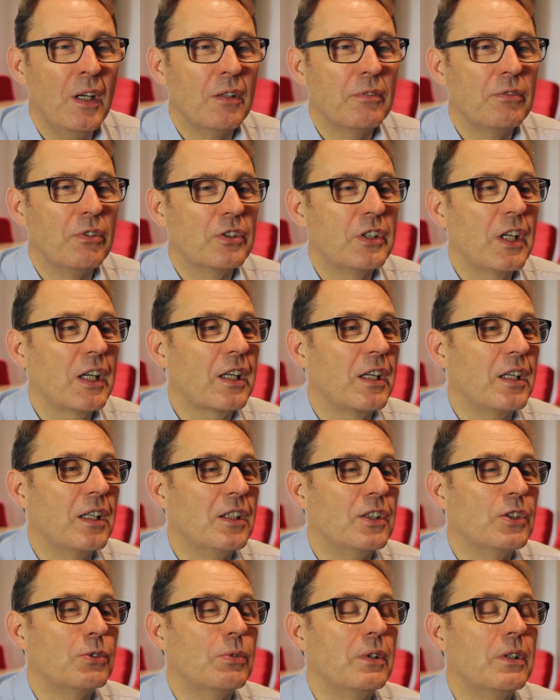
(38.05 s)
For
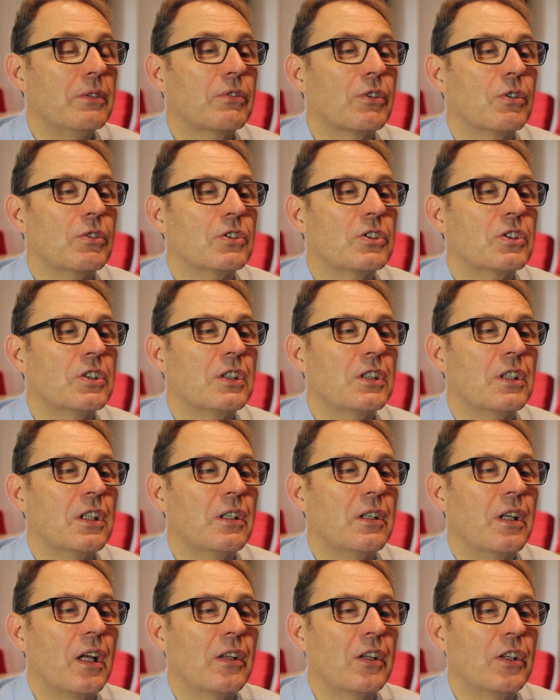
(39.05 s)
decades, we've
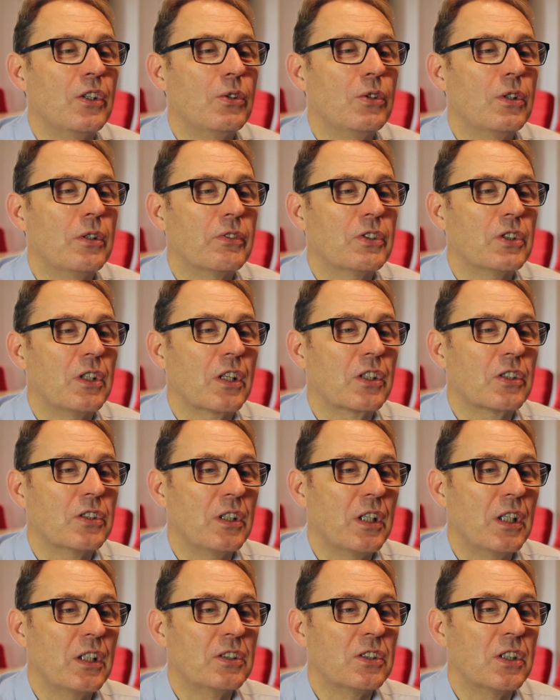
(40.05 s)
considered that the unit of
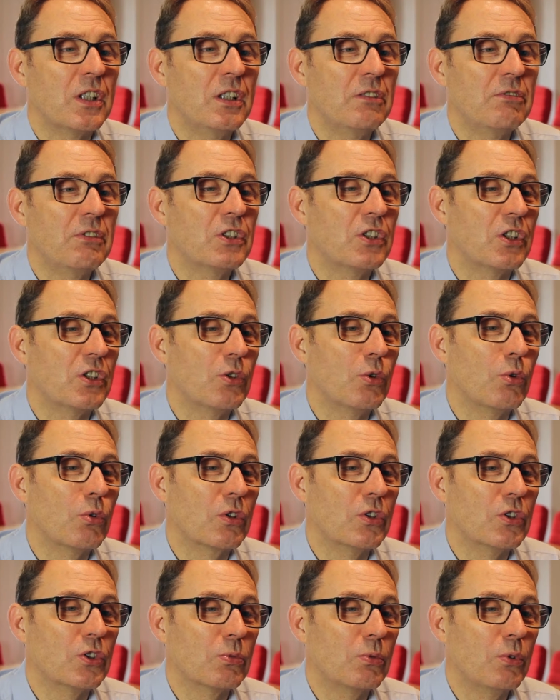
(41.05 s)
selection is, in Richard
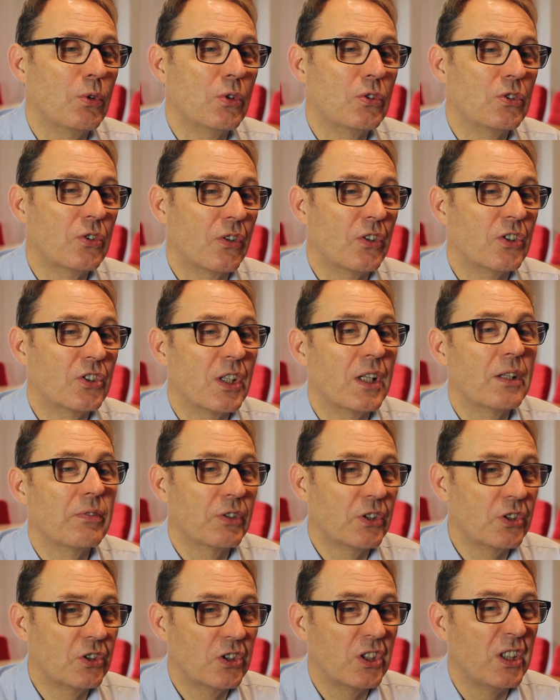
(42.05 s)
Dawkins' words, the
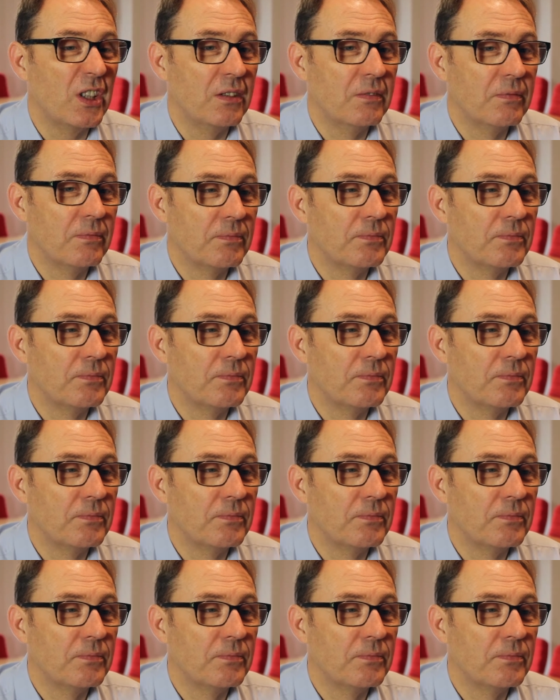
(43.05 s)
selfish gene.